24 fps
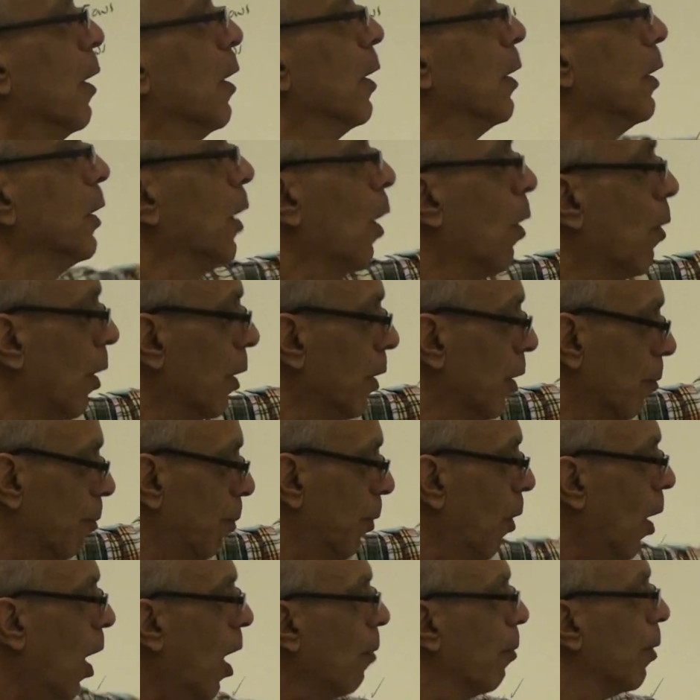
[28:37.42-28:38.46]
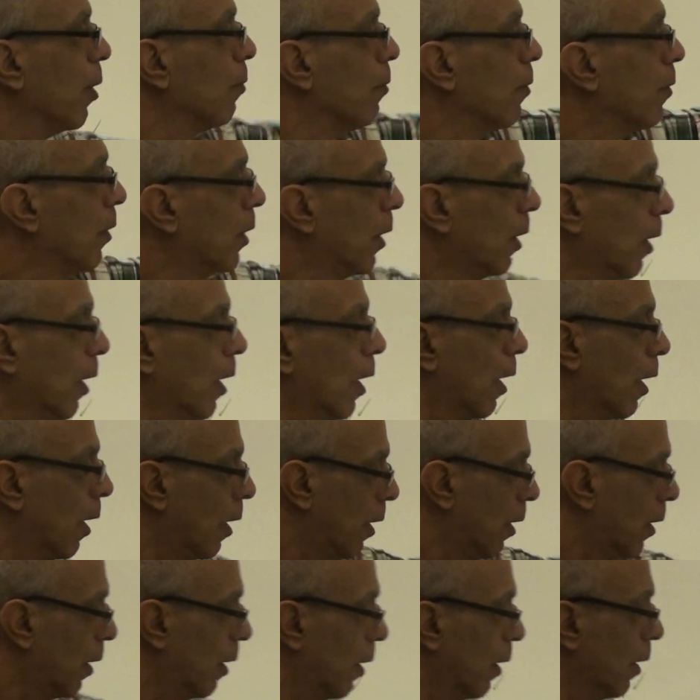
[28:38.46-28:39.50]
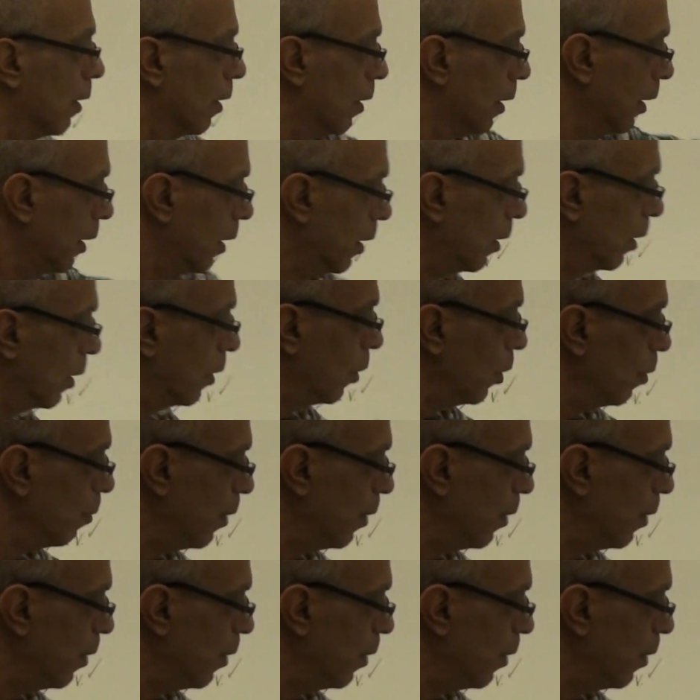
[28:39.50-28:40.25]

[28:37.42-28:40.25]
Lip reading: So on a problem, could